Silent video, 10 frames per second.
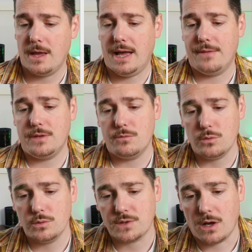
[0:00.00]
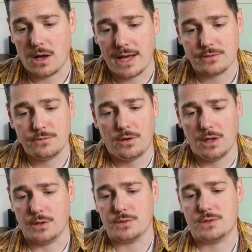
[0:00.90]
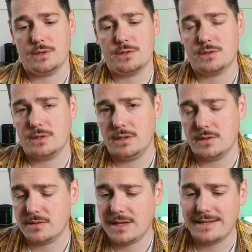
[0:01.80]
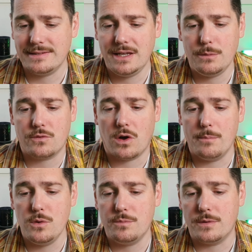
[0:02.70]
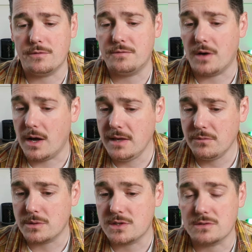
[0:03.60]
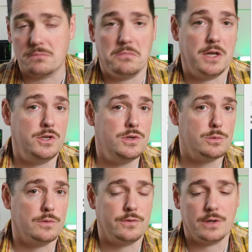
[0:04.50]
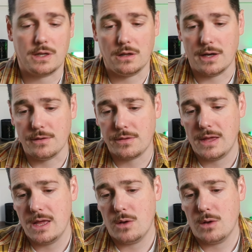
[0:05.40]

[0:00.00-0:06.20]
And the rules are as follows. So the stats here, we've got a movement 5, which is unusual for a Goliath.